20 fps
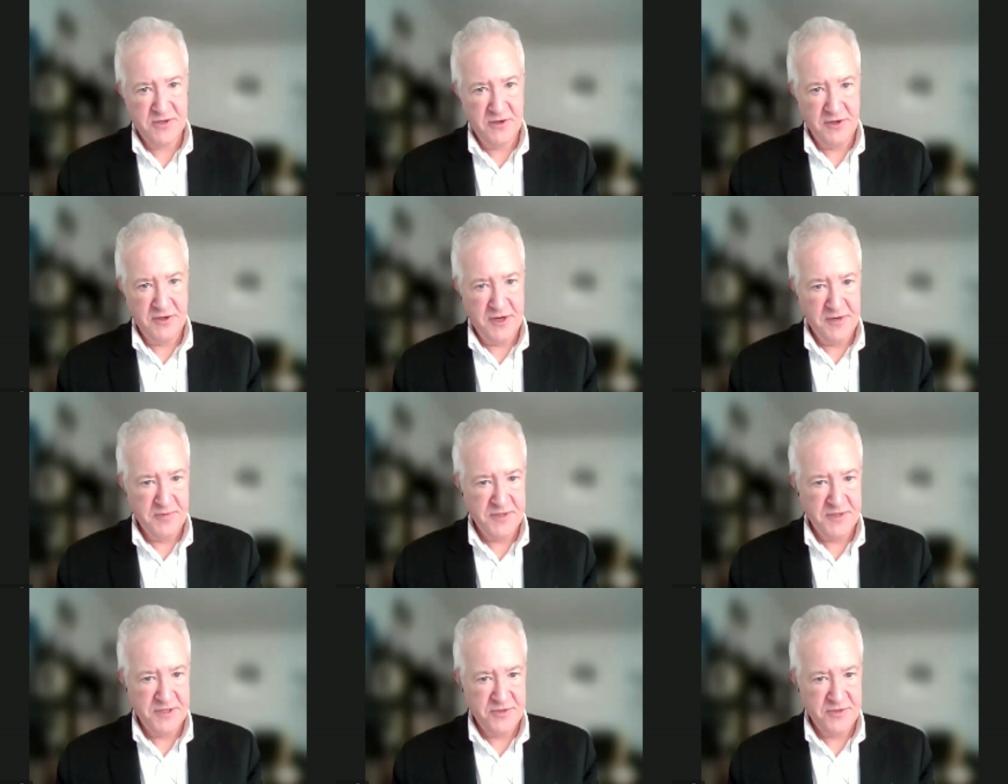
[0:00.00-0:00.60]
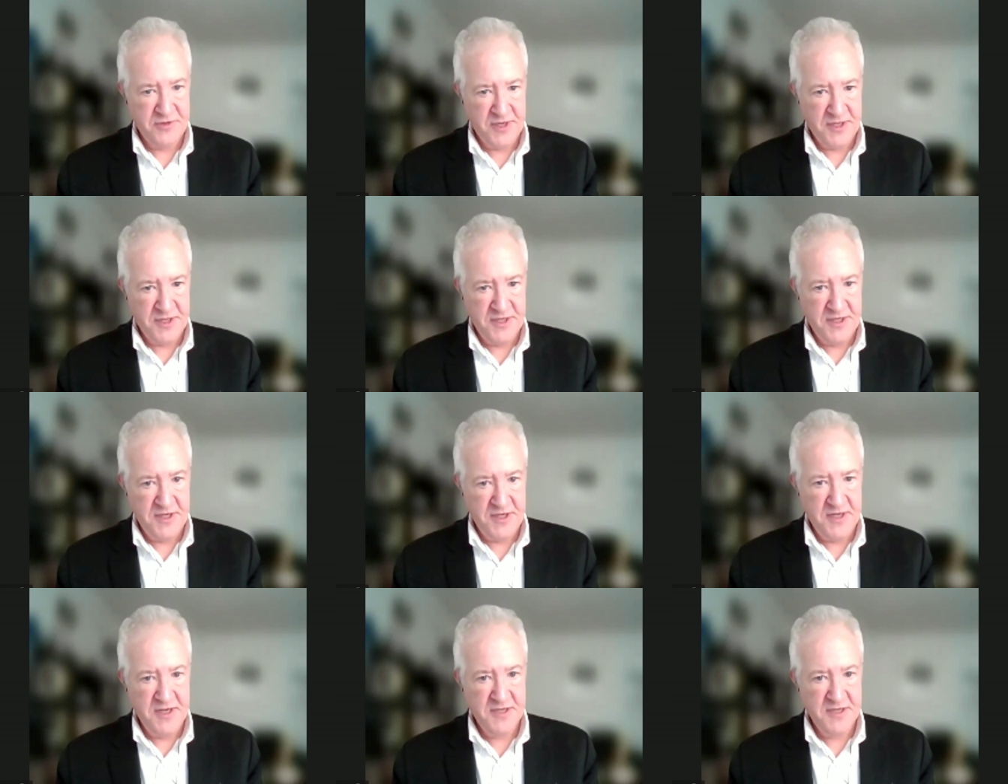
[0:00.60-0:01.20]
called
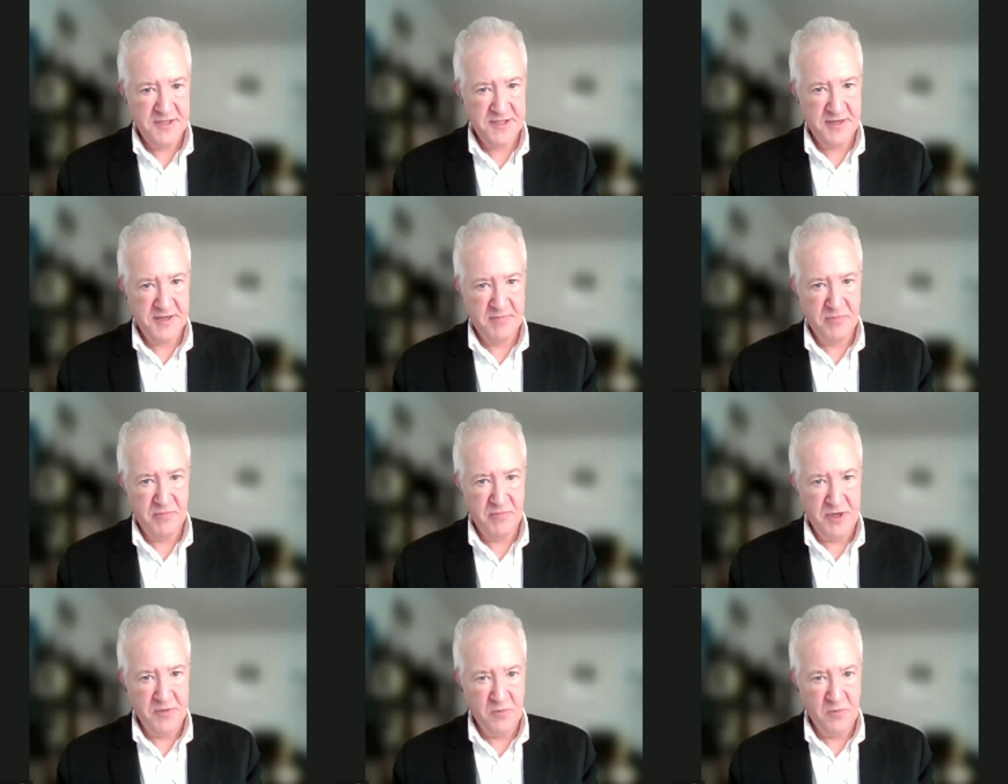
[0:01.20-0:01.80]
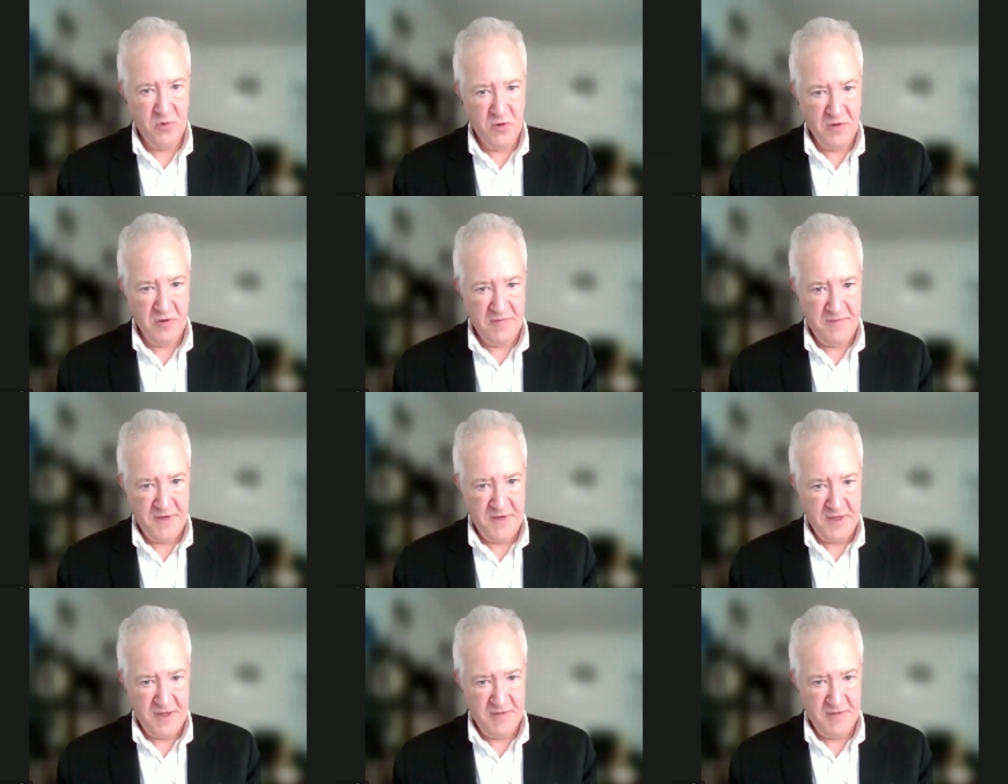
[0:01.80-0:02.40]
unrestricted submarine
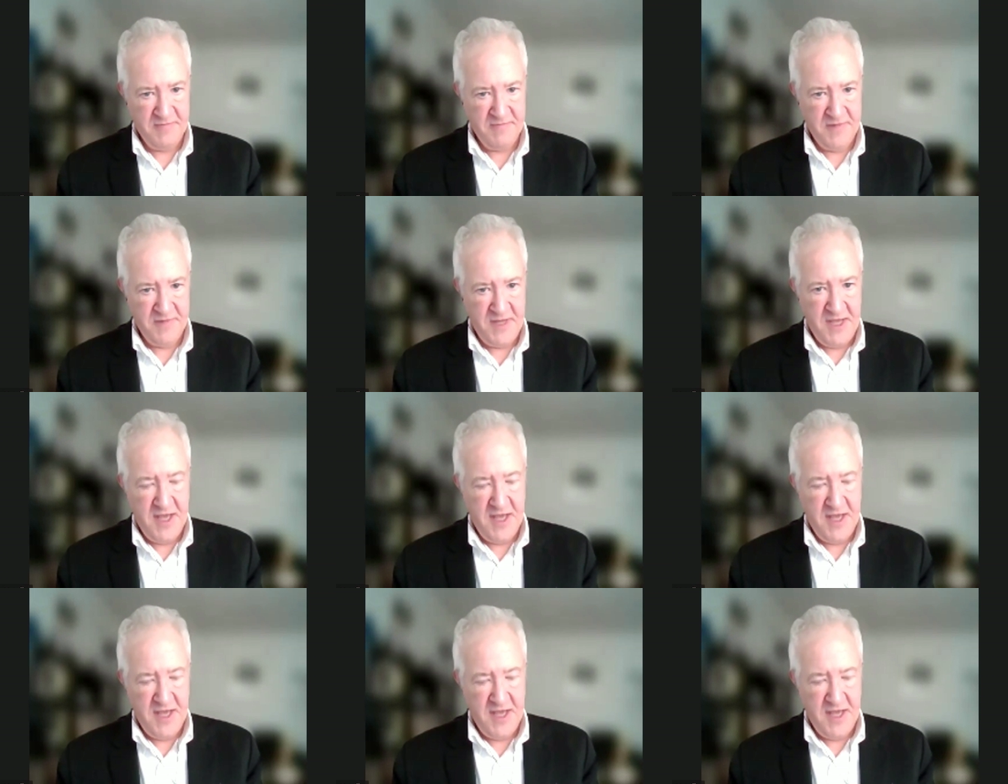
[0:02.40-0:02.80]
warfare.